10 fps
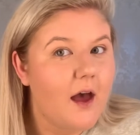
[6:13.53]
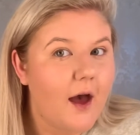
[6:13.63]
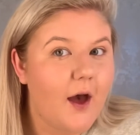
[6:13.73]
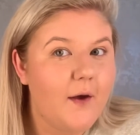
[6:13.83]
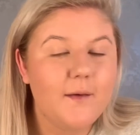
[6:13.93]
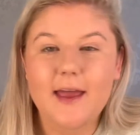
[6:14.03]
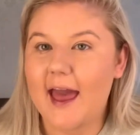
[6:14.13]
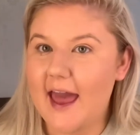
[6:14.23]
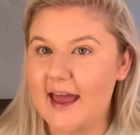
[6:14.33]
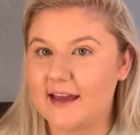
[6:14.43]

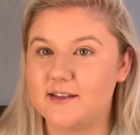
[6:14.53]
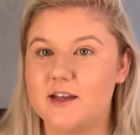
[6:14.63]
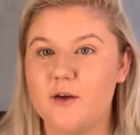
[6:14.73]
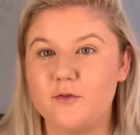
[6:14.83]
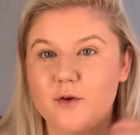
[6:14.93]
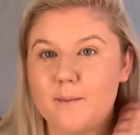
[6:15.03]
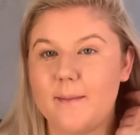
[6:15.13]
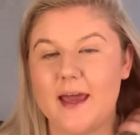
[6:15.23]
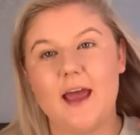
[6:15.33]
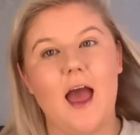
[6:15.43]
Okay, so for
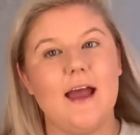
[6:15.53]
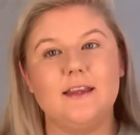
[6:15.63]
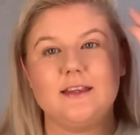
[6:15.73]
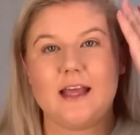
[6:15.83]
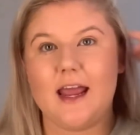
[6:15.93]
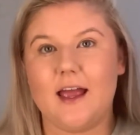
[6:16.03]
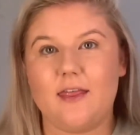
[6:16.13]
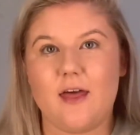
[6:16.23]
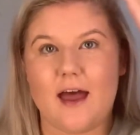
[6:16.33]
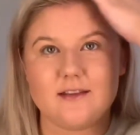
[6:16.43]
me, I think
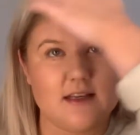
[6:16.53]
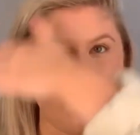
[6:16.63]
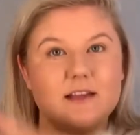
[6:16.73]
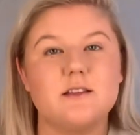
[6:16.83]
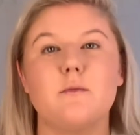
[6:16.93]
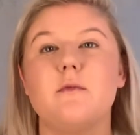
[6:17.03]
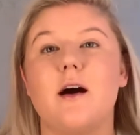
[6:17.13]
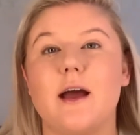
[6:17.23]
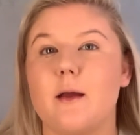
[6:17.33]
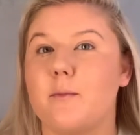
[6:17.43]
that is
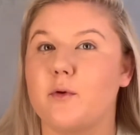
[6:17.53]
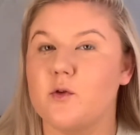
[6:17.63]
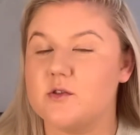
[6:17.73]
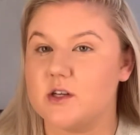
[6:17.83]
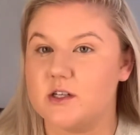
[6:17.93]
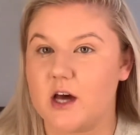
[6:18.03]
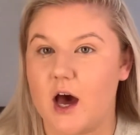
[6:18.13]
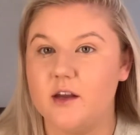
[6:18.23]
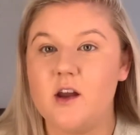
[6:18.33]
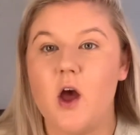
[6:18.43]
my bronzer
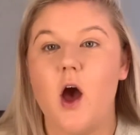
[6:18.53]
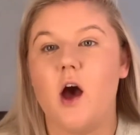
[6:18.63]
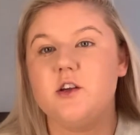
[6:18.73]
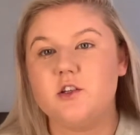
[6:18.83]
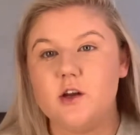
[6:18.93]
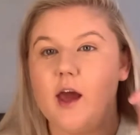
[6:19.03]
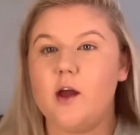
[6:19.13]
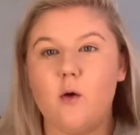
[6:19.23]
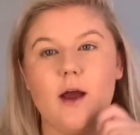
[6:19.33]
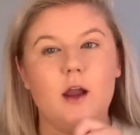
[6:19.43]
done. I do like
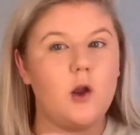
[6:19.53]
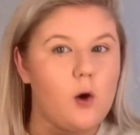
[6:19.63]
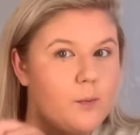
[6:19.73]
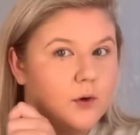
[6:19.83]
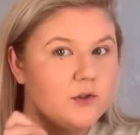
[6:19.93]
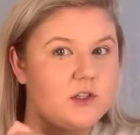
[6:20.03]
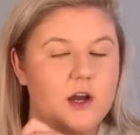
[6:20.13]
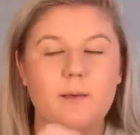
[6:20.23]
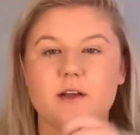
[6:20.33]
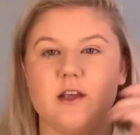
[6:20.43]
quite a lot of
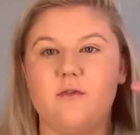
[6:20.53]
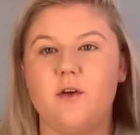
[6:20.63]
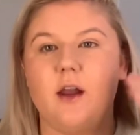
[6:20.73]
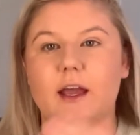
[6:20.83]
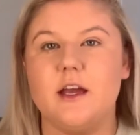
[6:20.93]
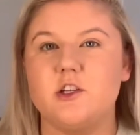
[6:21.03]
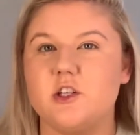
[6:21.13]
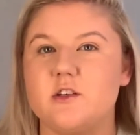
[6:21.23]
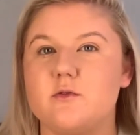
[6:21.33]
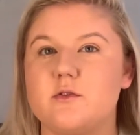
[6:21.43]
bronzer because I feel like it
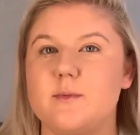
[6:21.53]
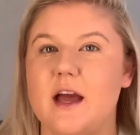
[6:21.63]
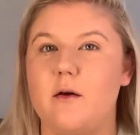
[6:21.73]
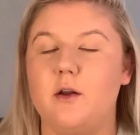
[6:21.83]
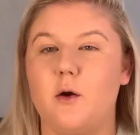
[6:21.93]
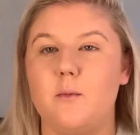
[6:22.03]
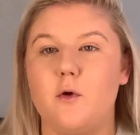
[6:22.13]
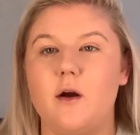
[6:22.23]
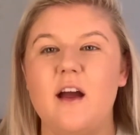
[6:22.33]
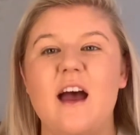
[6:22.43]
chisels me out a lot
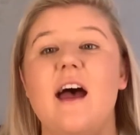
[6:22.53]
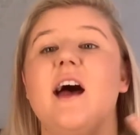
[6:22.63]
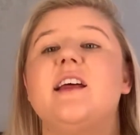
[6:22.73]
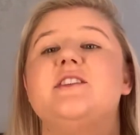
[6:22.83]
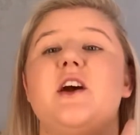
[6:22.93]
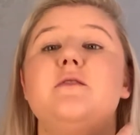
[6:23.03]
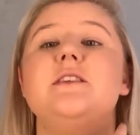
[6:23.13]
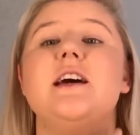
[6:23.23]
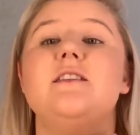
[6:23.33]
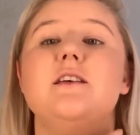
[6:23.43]
more, and I don't
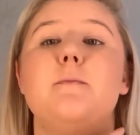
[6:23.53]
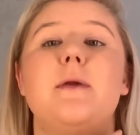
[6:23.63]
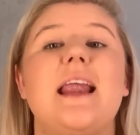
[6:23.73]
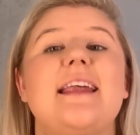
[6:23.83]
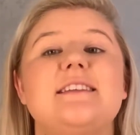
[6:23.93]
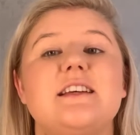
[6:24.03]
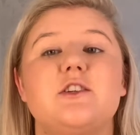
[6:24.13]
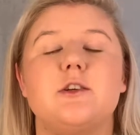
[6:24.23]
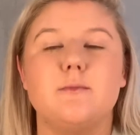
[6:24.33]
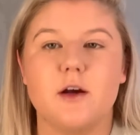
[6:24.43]
tend to blend it
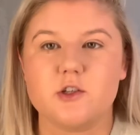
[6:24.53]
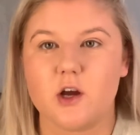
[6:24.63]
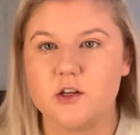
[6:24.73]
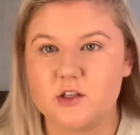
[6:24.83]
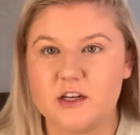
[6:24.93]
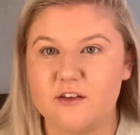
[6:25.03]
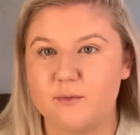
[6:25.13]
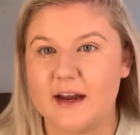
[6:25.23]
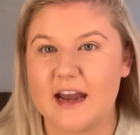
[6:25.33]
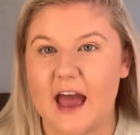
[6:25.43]
too much underneath
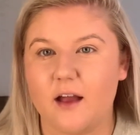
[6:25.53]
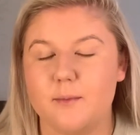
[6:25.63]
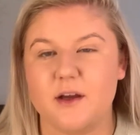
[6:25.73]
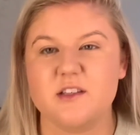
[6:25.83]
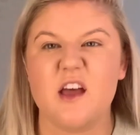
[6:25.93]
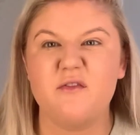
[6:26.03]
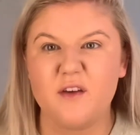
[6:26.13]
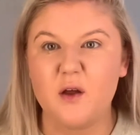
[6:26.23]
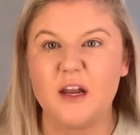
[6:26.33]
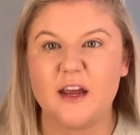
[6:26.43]
my neck because I
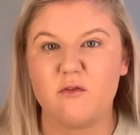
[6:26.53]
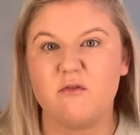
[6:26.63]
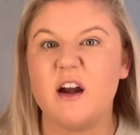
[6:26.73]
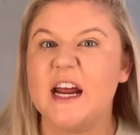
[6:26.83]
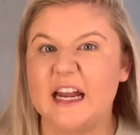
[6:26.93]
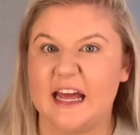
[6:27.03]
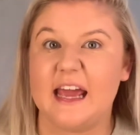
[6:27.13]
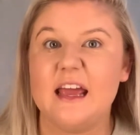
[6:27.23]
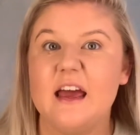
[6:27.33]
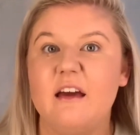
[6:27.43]
feel like really